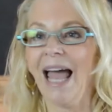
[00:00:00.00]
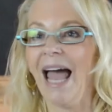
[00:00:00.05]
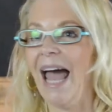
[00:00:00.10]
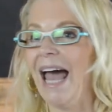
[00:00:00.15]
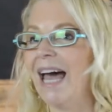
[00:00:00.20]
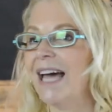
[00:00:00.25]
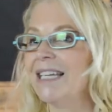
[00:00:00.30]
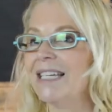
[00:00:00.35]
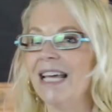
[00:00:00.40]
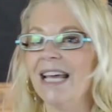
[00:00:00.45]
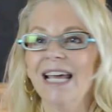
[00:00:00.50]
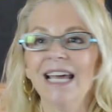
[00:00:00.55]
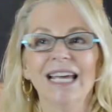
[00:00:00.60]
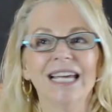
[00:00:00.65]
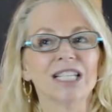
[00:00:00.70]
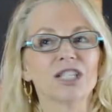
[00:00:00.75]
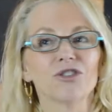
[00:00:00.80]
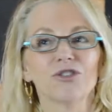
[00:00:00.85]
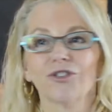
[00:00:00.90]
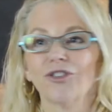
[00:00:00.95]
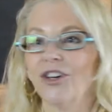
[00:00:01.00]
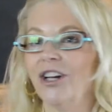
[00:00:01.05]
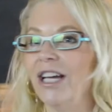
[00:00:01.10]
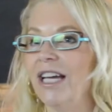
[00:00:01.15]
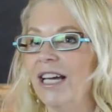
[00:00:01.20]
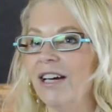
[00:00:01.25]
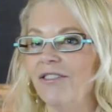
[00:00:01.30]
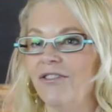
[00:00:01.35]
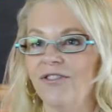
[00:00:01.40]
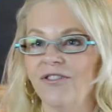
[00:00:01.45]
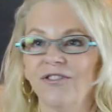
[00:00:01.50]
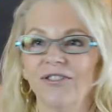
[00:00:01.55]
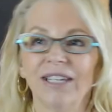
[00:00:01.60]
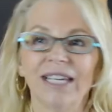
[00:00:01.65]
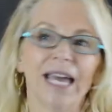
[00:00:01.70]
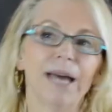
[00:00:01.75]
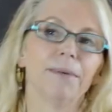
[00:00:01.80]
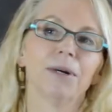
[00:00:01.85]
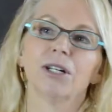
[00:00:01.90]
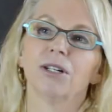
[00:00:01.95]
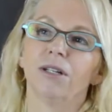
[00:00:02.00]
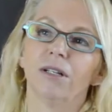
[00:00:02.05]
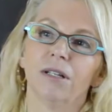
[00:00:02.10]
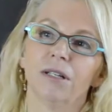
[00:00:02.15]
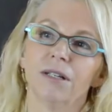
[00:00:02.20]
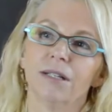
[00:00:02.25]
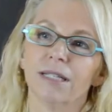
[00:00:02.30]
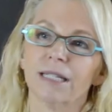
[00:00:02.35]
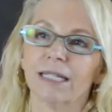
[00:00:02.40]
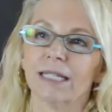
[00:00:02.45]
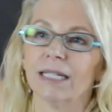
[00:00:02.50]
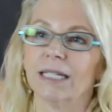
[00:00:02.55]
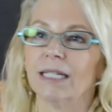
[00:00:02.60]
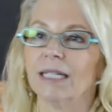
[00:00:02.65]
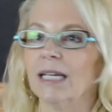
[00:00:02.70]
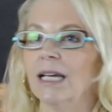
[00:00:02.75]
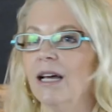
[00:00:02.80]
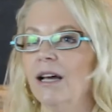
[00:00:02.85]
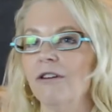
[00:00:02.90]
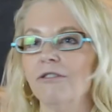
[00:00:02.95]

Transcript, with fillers: and it's free of chemicals and